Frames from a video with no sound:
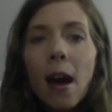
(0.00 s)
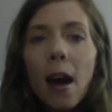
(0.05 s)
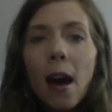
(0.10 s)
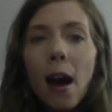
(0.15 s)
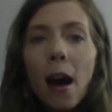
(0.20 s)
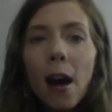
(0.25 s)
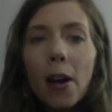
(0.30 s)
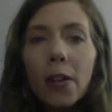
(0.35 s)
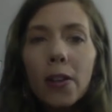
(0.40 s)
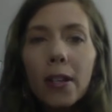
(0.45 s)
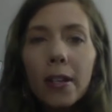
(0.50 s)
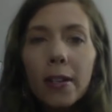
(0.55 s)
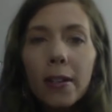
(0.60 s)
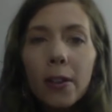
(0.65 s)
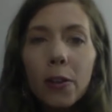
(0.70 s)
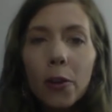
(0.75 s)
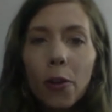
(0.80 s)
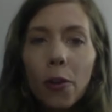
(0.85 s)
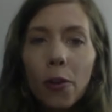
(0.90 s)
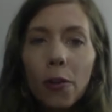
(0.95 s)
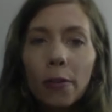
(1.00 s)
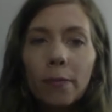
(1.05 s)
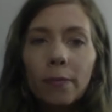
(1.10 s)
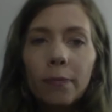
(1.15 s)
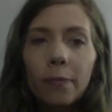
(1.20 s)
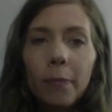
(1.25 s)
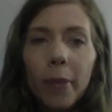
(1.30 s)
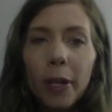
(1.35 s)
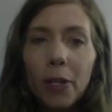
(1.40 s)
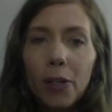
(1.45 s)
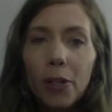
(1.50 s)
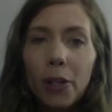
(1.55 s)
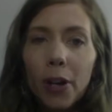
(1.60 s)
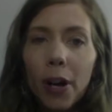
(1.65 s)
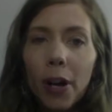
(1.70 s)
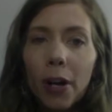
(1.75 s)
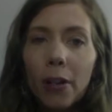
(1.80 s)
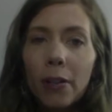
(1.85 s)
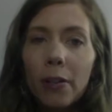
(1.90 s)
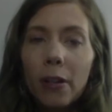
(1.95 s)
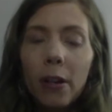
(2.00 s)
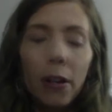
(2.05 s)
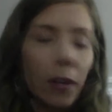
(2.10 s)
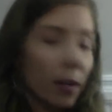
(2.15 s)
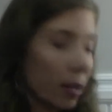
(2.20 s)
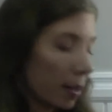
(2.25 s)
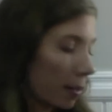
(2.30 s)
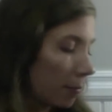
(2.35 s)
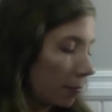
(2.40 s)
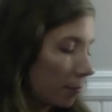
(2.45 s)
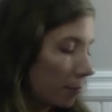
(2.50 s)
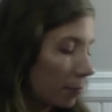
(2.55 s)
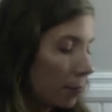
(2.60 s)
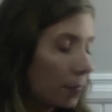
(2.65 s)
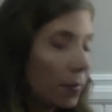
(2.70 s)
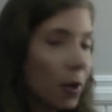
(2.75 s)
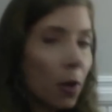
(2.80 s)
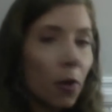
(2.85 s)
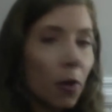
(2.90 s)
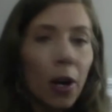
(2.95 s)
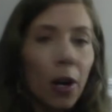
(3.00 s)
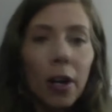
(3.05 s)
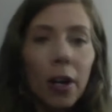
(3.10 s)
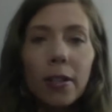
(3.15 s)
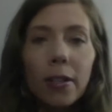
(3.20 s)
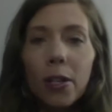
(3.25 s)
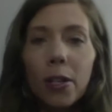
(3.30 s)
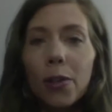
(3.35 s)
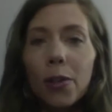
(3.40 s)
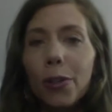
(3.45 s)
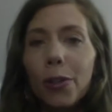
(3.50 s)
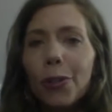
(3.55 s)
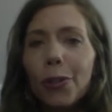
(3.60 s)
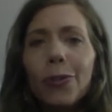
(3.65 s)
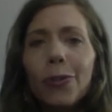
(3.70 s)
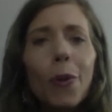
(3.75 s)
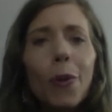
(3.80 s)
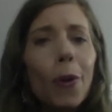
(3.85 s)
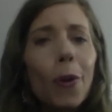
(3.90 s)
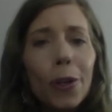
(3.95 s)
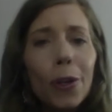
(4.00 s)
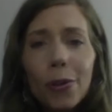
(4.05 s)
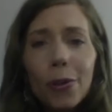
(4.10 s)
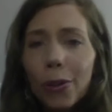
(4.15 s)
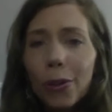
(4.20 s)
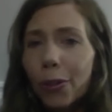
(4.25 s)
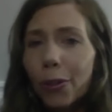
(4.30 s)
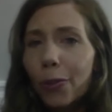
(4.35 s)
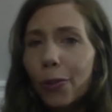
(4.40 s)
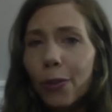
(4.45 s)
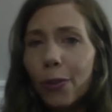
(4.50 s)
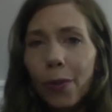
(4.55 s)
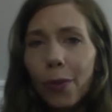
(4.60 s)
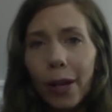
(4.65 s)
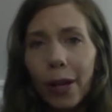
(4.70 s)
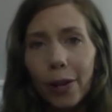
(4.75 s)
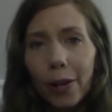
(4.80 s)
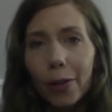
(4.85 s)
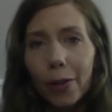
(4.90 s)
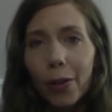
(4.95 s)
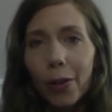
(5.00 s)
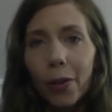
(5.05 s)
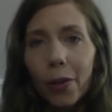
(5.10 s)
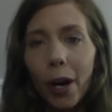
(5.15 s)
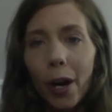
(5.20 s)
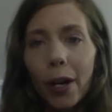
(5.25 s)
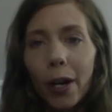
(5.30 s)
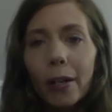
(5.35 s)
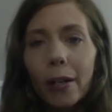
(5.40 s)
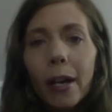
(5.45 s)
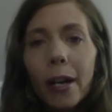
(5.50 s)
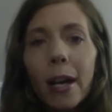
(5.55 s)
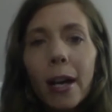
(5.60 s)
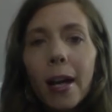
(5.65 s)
are these little picture cards or note cards that you can use, or you can use a regular note card.